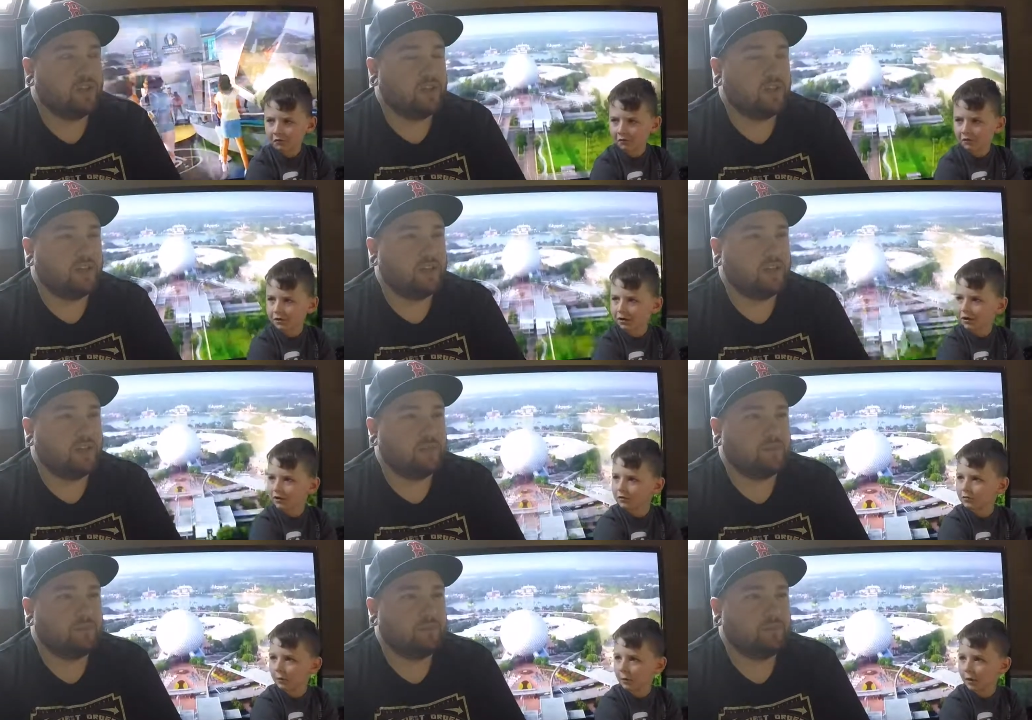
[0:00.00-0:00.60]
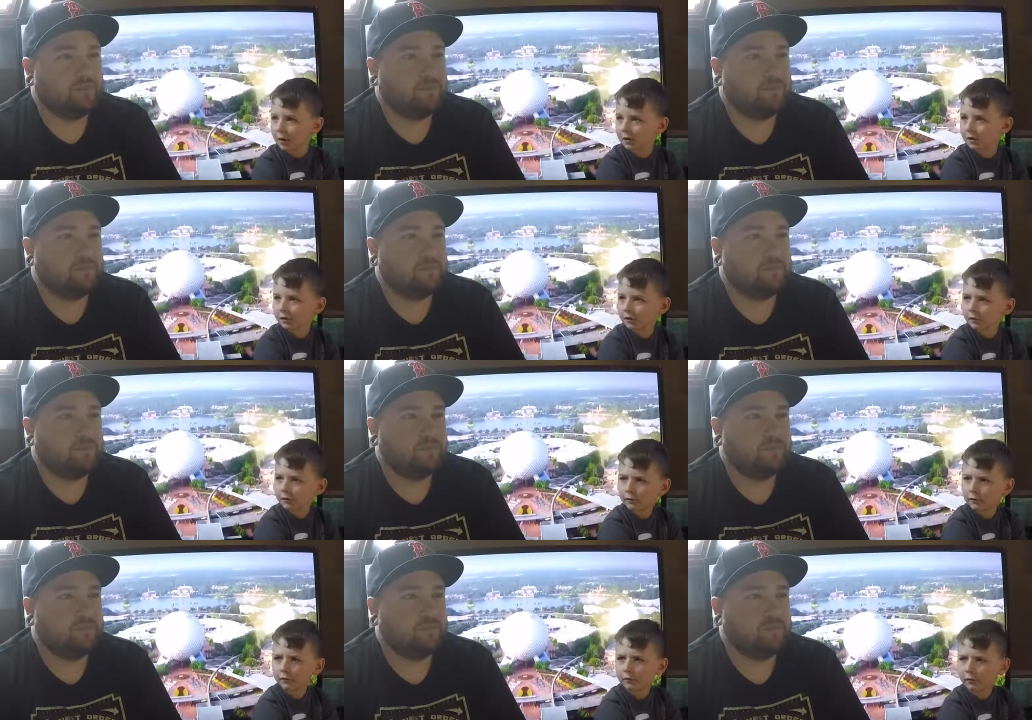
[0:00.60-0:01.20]
Speaker 1: we um, did it twice.
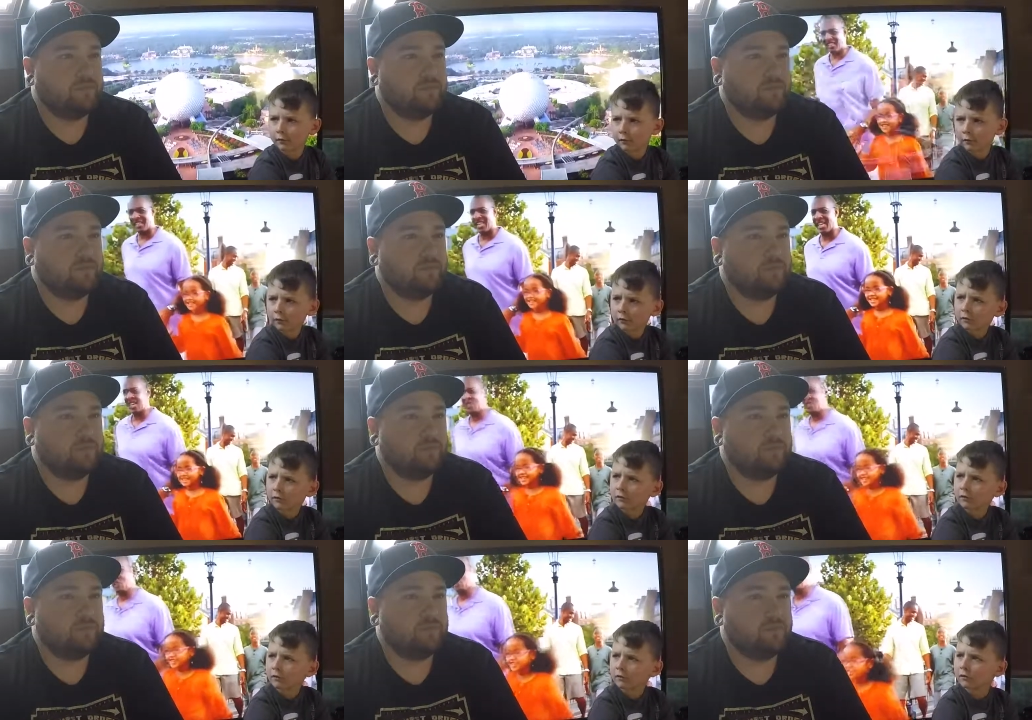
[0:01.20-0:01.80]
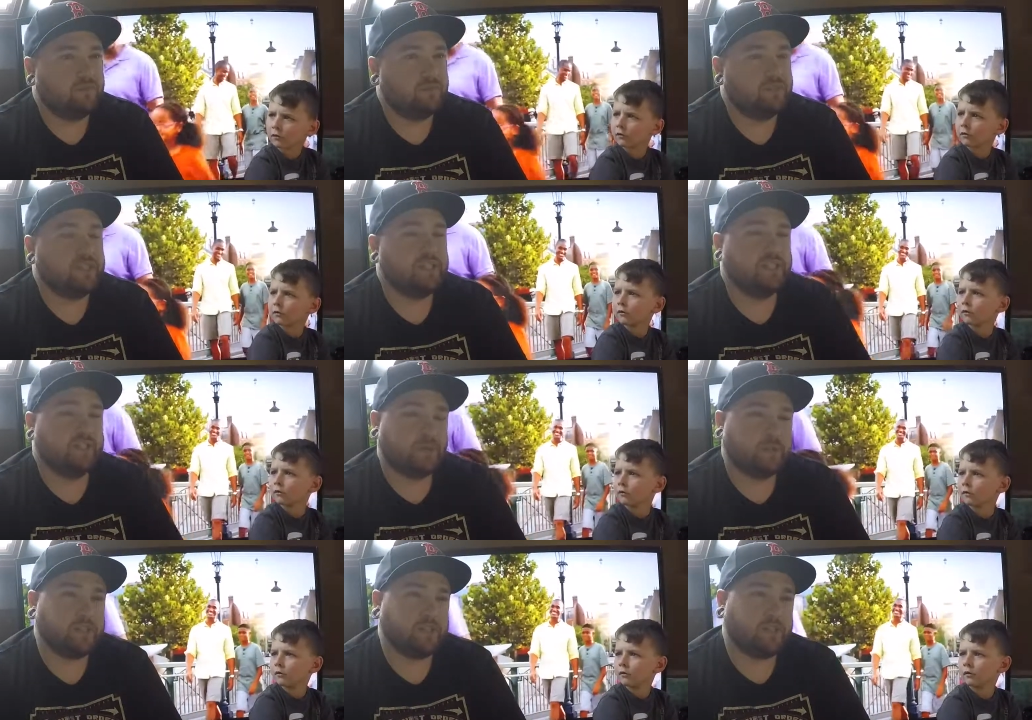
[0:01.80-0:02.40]
Speaker 2: We
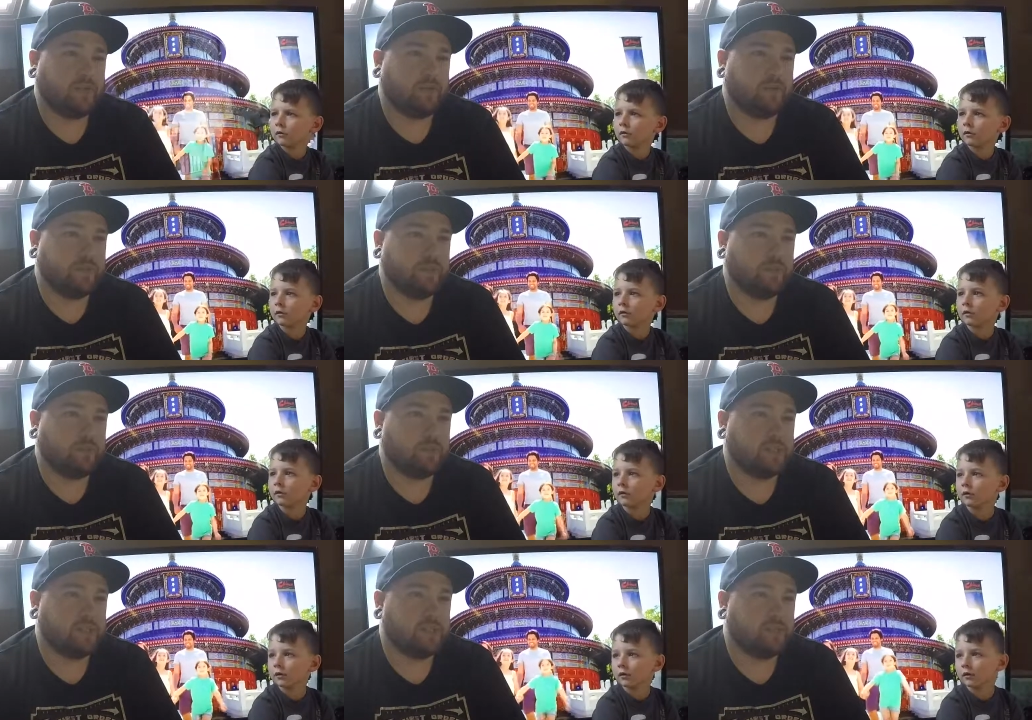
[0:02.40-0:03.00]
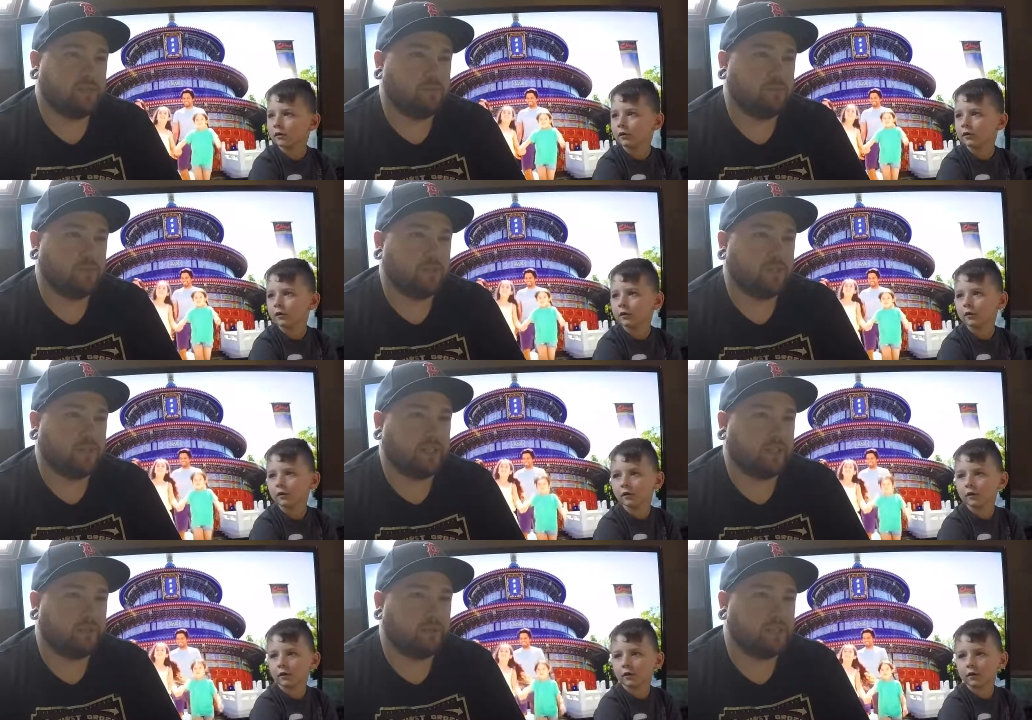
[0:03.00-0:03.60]
did it twice. Oh yeah, we did it once in the
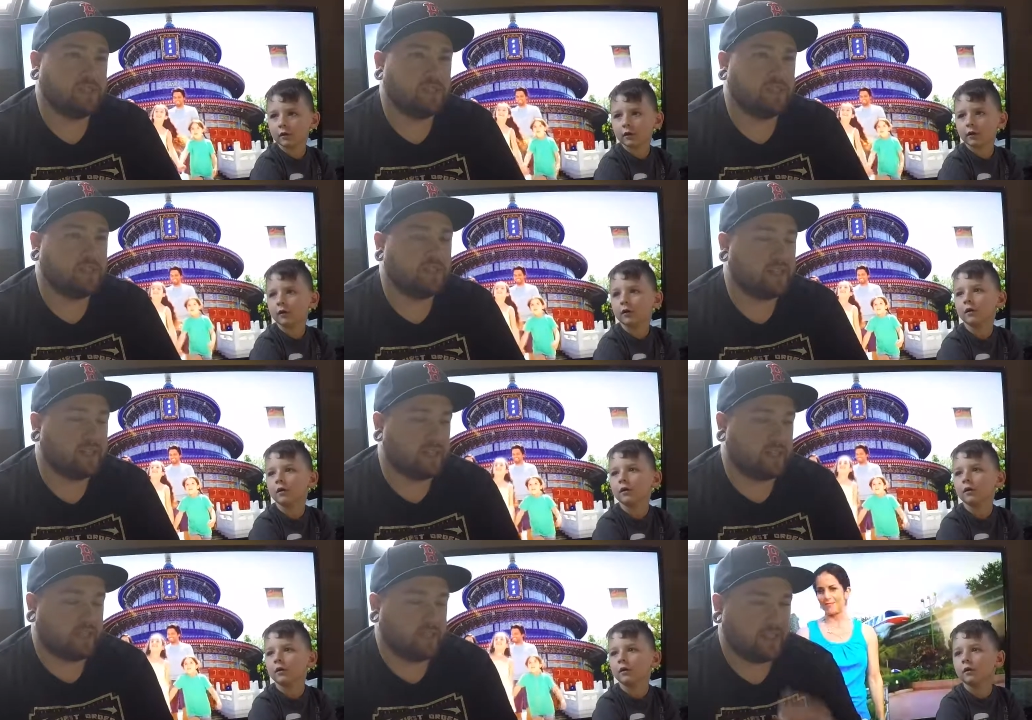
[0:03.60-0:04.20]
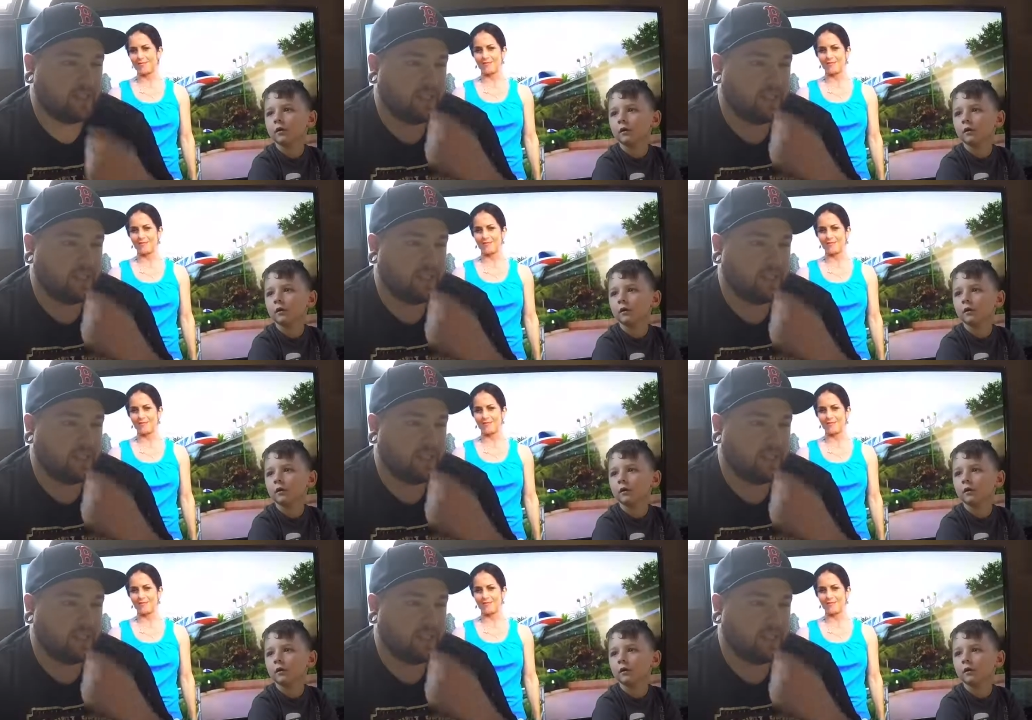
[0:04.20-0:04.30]
morning and once at night.